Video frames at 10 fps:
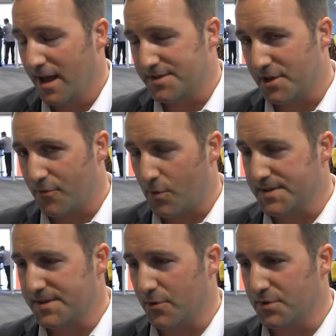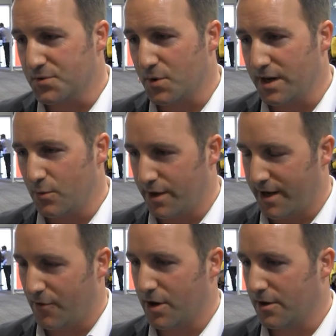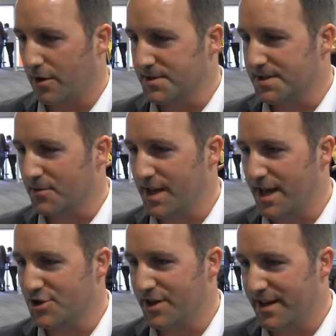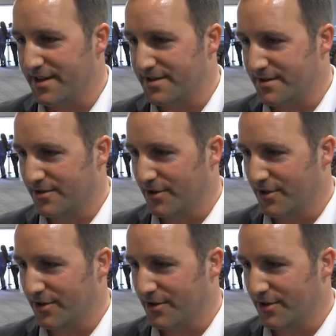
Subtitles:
And so for us, that was really working very closely with the engineers,